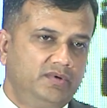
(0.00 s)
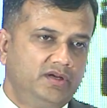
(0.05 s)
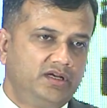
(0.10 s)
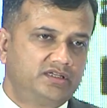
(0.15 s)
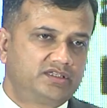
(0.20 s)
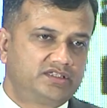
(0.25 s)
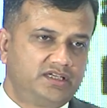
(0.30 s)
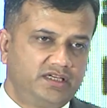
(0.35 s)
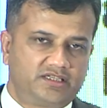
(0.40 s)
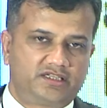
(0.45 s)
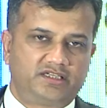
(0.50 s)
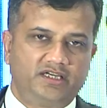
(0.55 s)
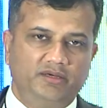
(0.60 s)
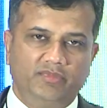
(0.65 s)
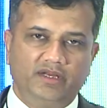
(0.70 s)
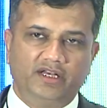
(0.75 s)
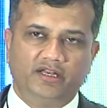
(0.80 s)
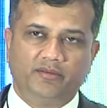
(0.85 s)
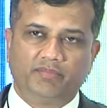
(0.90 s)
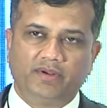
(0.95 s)

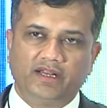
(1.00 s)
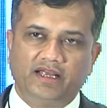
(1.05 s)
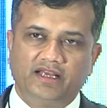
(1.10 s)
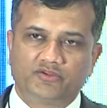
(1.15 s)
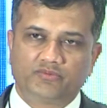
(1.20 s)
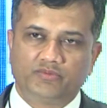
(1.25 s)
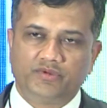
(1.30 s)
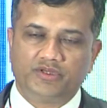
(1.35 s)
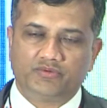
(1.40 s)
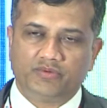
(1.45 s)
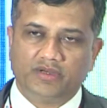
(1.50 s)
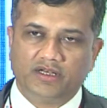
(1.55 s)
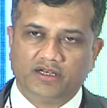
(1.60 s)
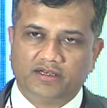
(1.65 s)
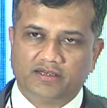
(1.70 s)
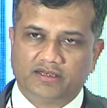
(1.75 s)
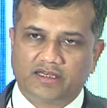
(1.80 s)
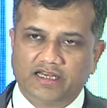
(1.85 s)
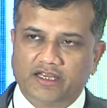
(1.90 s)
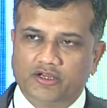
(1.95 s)
system in a place which will
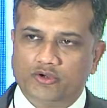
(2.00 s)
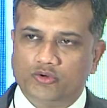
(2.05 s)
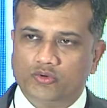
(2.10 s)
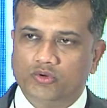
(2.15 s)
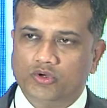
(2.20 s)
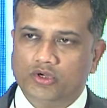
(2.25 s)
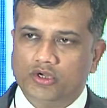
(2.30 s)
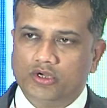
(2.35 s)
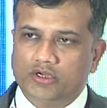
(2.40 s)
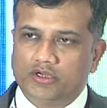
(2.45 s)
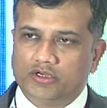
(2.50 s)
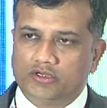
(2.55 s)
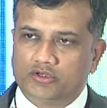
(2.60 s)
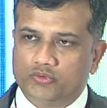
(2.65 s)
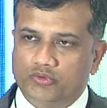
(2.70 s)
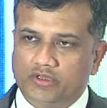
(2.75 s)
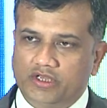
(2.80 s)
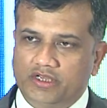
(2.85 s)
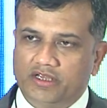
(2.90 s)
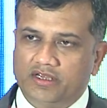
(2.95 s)
take you
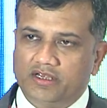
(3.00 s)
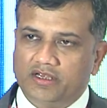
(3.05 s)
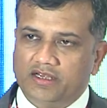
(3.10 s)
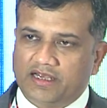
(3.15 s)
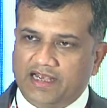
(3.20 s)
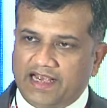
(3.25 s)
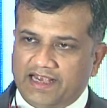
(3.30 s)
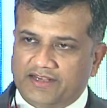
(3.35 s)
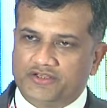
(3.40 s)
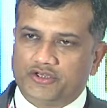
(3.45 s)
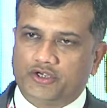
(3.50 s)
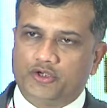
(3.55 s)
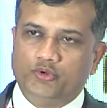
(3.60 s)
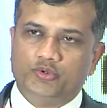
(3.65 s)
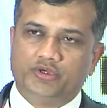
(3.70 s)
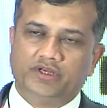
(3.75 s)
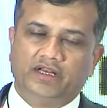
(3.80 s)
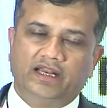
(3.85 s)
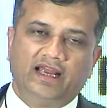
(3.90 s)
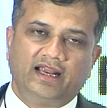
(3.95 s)
to the
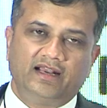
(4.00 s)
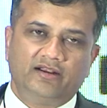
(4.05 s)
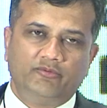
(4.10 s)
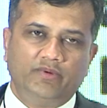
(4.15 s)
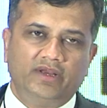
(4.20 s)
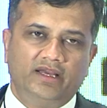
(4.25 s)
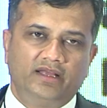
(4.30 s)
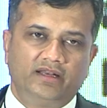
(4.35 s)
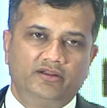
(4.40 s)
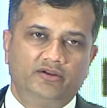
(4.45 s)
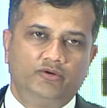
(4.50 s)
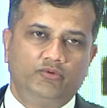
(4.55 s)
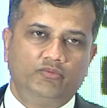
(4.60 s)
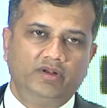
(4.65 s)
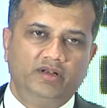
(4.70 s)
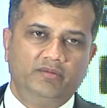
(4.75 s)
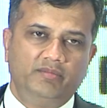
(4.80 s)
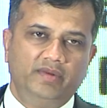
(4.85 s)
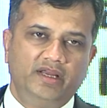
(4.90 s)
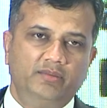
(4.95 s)
execution and where you
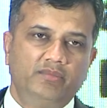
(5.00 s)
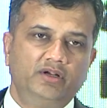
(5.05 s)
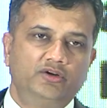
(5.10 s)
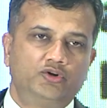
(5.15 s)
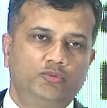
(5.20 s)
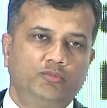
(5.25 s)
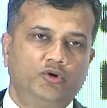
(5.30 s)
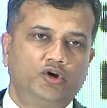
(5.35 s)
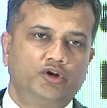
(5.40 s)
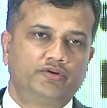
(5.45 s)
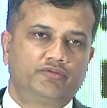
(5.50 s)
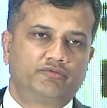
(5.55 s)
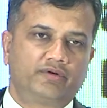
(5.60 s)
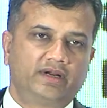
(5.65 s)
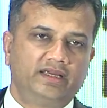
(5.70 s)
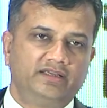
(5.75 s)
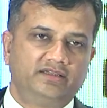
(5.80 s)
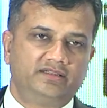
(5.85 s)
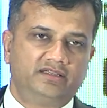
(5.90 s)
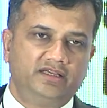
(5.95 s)
will be able to
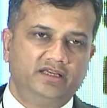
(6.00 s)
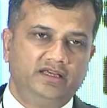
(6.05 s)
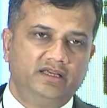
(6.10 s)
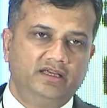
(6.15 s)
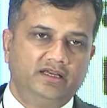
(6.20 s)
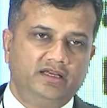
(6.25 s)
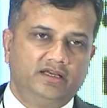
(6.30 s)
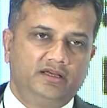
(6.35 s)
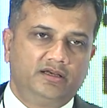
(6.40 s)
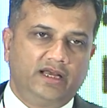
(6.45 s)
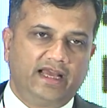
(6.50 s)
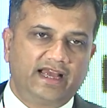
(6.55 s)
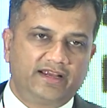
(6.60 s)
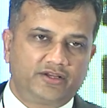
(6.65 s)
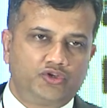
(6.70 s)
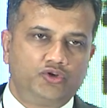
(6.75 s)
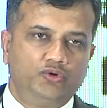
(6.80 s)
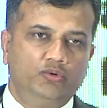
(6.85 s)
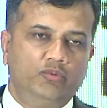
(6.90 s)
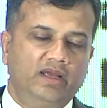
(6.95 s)
monetize the
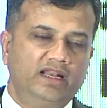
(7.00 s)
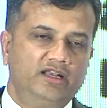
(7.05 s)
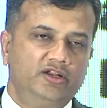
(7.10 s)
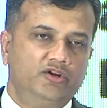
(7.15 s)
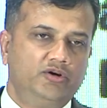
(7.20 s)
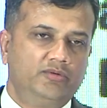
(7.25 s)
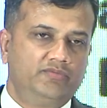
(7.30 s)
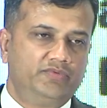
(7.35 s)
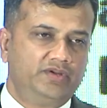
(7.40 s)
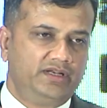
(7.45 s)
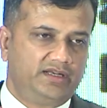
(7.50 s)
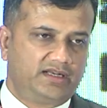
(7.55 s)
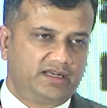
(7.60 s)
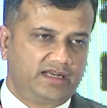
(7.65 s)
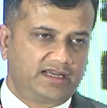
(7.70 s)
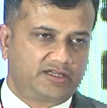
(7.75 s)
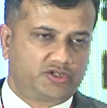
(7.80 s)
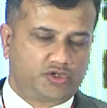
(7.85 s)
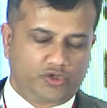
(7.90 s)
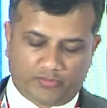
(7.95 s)
actual value of the
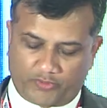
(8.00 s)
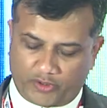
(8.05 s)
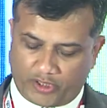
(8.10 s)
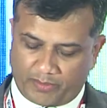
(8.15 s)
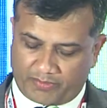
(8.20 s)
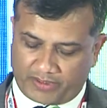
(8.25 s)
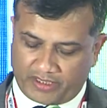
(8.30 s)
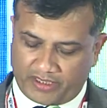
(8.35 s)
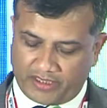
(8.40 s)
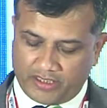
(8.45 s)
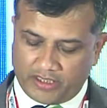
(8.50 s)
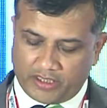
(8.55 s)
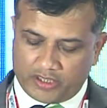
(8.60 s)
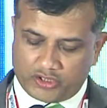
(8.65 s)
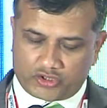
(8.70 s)
intellectual property.